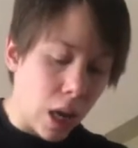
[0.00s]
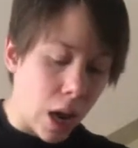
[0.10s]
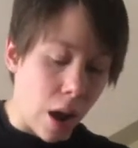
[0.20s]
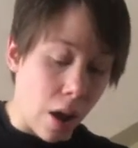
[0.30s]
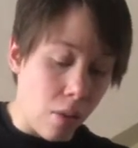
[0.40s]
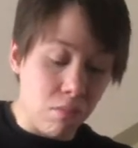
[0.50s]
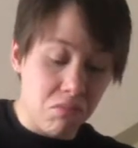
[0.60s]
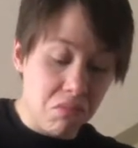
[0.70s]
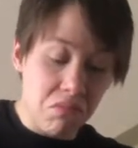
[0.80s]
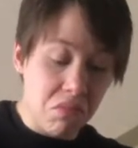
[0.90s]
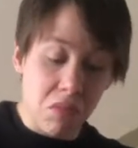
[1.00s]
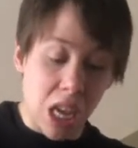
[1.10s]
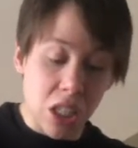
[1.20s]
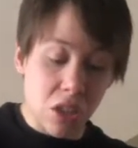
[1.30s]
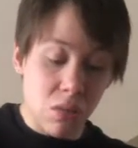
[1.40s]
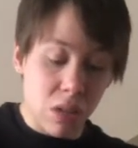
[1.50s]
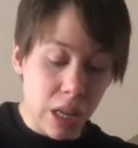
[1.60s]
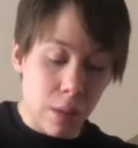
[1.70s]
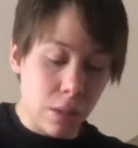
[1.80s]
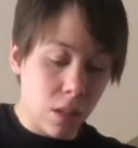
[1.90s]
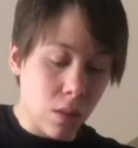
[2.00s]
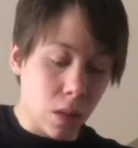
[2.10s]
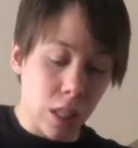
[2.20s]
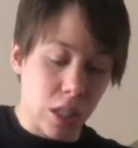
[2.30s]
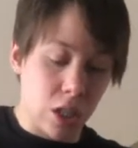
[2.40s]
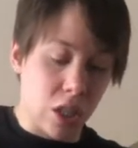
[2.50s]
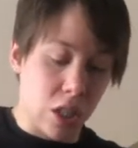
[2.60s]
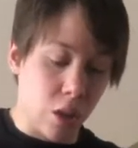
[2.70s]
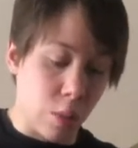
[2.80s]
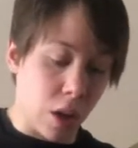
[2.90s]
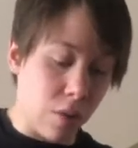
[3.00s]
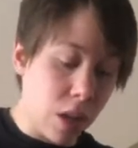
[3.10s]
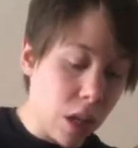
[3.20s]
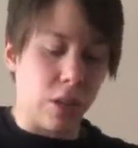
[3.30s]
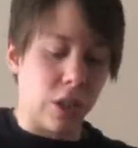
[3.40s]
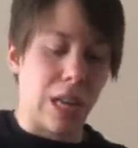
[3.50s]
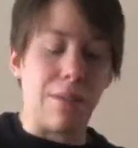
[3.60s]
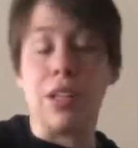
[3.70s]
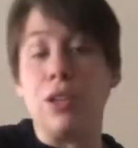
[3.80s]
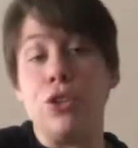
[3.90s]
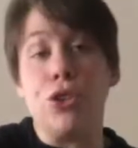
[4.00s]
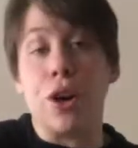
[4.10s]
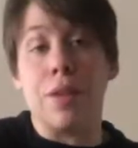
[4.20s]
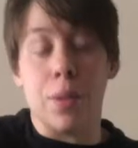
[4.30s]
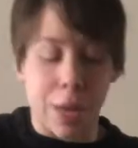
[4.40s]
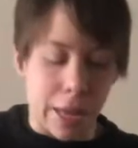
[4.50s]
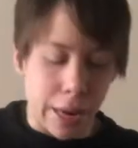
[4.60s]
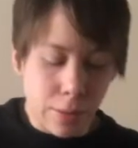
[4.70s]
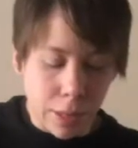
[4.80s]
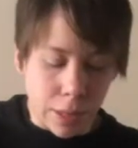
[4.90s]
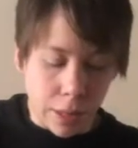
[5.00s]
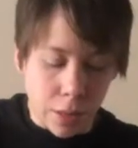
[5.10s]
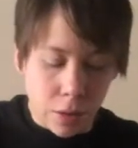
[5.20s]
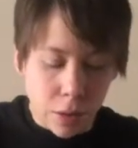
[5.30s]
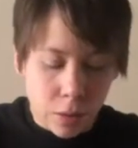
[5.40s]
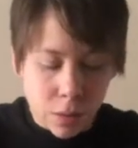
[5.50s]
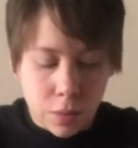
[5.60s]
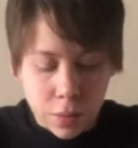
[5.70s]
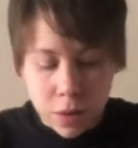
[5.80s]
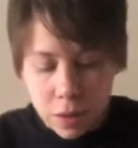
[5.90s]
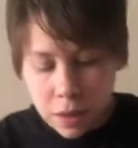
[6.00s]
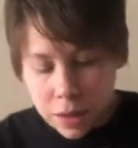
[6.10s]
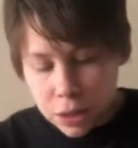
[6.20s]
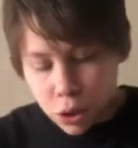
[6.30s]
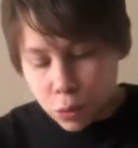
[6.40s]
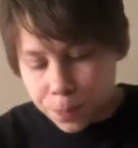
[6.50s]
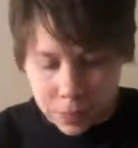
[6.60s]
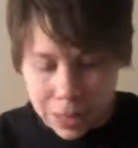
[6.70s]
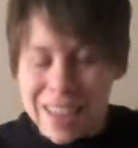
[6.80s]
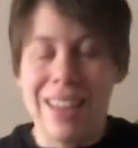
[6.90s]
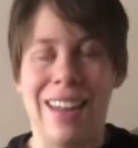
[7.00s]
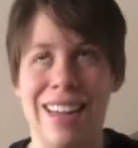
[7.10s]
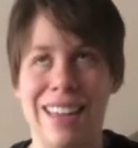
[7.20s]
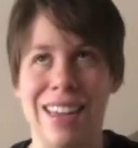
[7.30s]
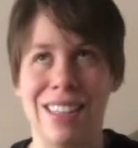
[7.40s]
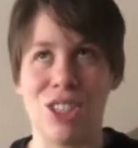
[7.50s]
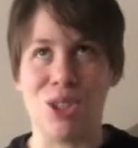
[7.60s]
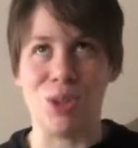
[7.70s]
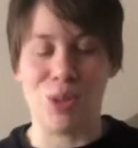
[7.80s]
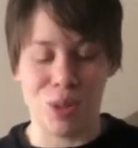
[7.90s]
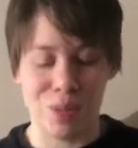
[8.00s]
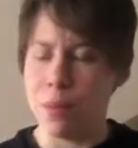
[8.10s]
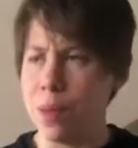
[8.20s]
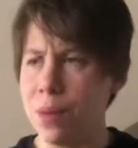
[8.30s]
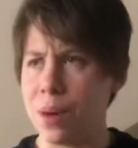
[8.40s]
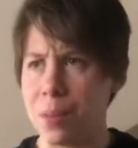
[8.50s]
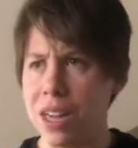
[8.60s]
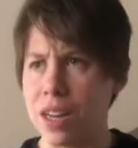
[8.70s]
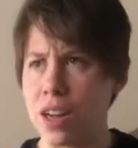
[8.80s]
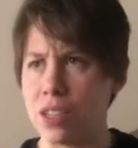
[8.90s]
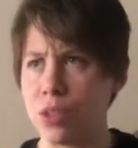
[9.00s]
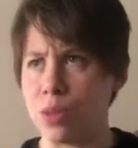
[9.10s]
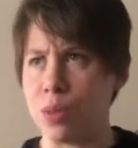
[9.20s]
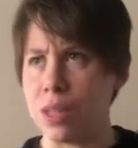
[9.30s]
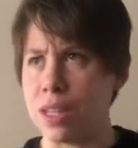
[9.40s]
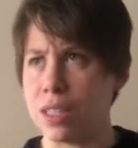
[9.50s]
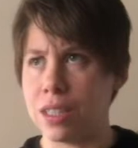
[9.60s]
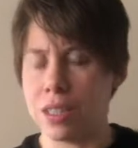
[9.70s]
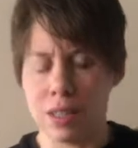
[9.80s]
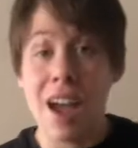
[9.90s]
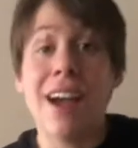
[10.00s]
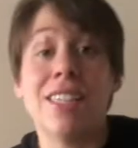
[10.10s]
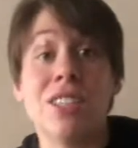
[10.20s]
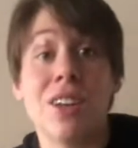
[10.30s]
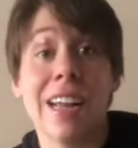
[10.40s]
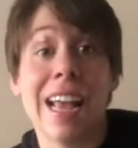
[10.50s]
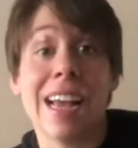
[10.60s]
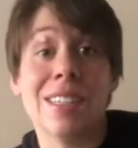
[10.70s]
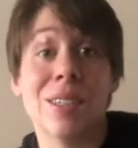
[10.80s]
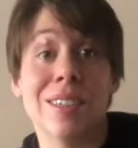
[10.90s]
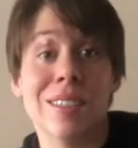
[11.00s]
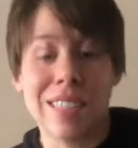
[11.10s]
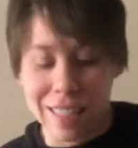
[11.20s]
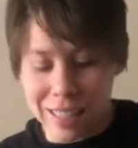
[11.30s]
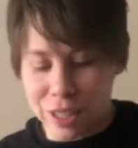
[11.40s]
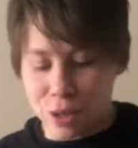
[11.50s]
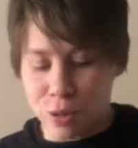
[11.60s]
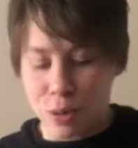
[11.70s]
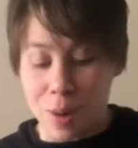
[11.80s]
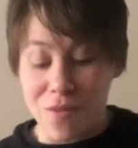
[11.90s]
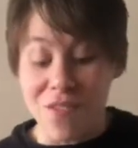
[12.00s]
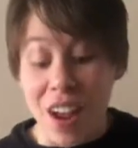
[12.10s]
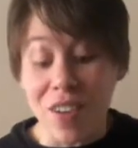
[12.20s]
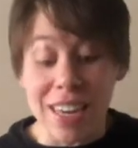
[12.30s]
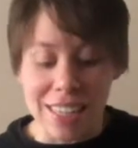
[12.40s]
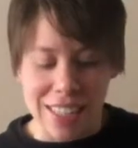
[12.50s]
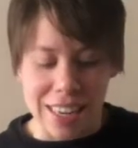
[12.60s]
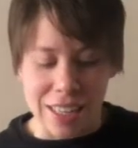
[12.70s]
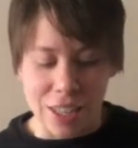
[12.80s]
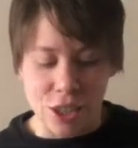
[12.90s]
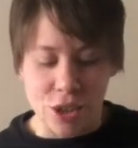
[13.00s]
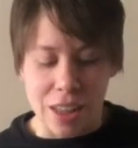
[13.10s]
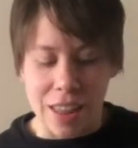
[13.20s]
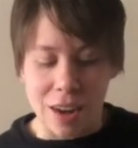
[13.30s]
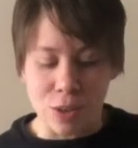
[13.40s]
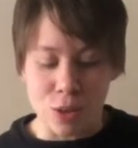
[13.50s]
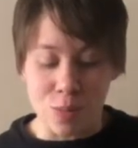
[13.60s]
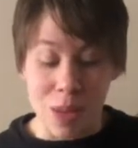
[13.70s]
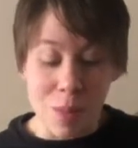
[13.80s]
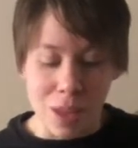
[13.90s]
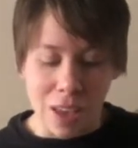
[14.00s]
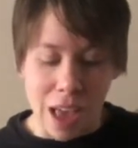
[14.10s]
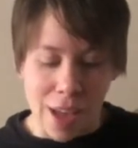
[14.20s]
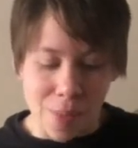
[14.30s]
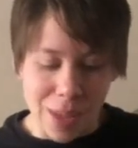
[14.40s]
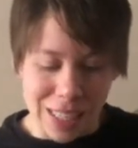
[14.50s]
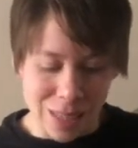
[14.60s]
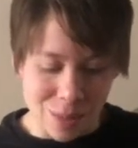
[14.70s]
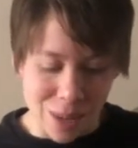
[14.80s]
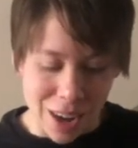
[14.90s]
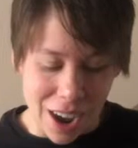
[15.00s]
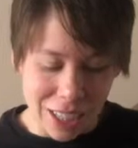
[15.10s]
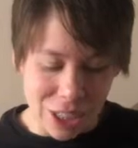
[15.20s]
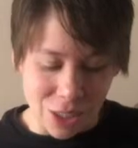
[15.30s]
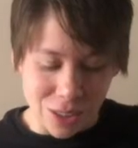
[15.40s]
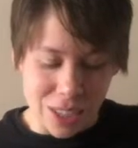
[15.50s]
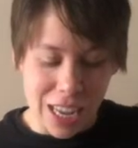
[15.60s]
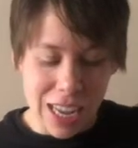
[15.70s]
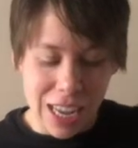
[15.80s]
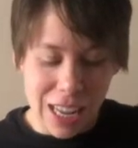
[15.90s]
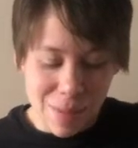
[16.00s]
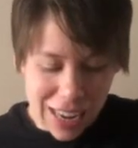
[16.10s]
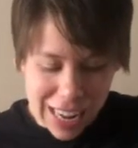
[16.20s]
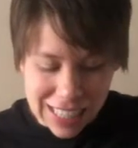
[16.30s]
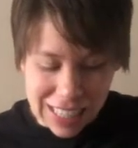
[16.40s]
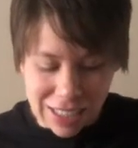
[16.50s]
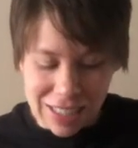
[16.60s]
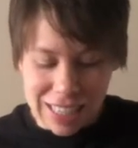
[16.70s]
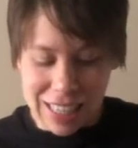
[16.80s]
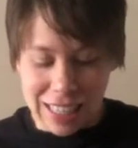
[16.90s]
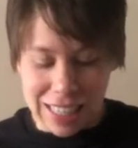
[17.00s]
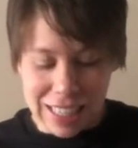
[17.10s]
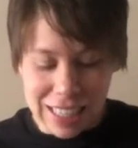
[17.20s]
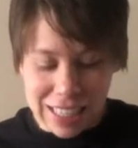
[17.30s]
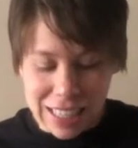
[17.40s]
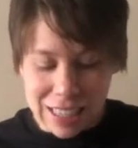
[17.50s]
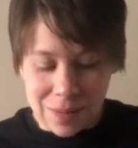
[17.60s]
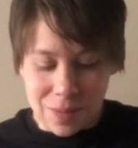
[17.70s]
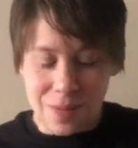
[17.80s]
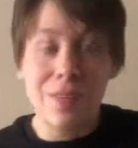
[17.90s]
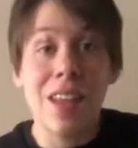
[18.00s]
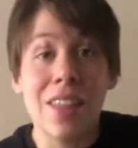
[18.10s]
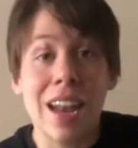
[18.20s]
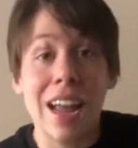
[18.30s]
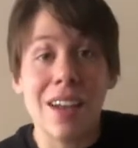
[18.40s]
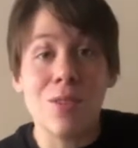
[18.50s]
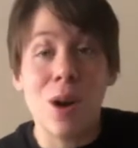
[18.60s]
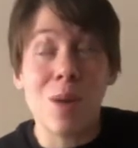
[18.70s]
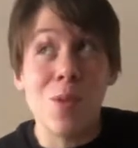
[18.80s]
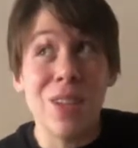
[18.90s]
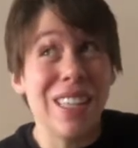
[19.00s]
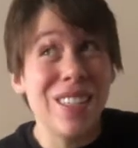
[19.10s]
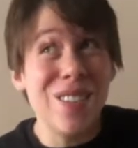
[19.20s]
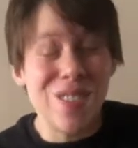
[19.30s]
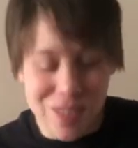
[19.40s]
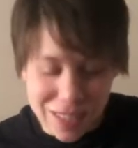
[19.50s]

That's totally up to you. This is just super convenient. Just have a little jar of them hanging out and you can use them for other things too, like nachos. Maybe I'll make nachos with this. I just got a cast iron skillet too, so I'm very excited to try that out. So maybe I'll make some nachos in my cast iron skillet now that I have guacamole too.